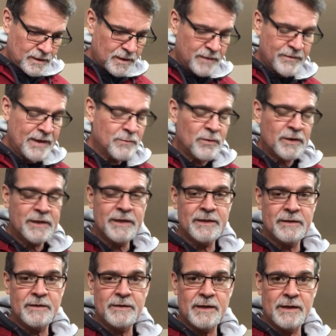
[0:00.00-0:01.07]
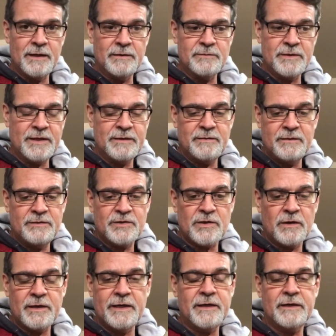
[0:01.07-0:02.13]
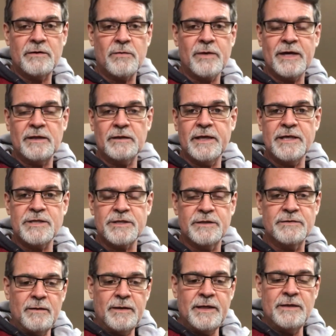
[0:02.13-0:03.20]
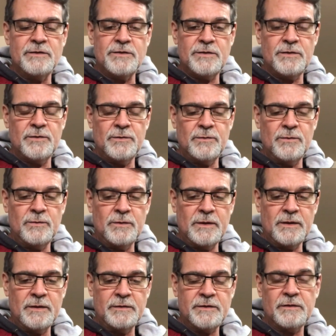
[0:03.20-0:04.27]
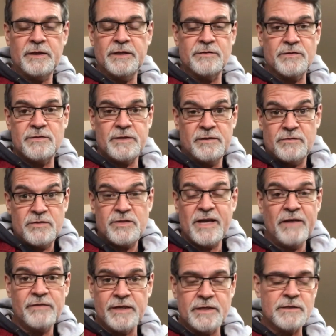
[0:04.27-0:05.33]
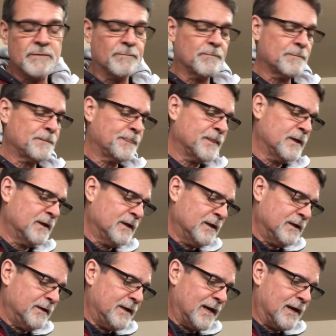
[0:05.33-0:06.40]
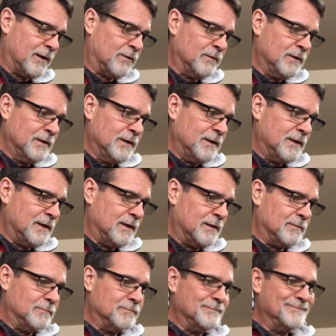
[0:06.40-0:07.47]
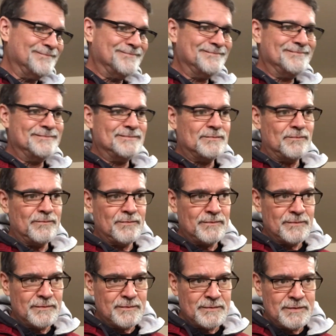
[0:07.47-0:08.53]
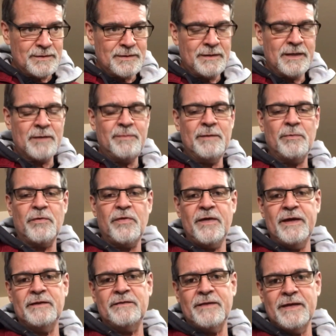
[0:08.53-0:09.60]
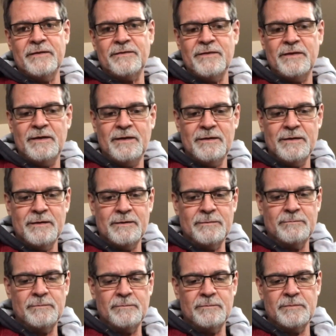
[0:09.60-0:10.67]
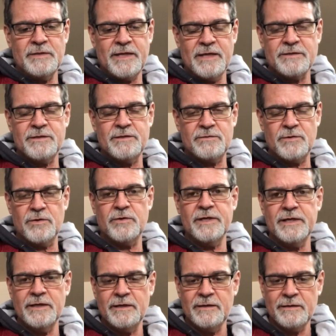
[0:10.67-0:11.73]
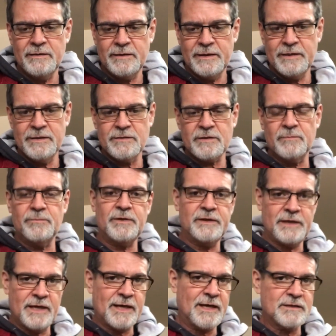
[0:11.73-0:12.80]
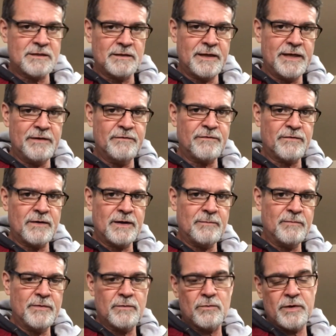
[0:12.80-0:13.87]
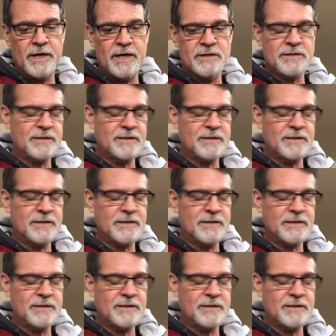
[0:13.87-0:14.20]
They really didn't start getting into regulations until the 70s. Now, a lot of people think that the Texas grid is completely isolated from the rest.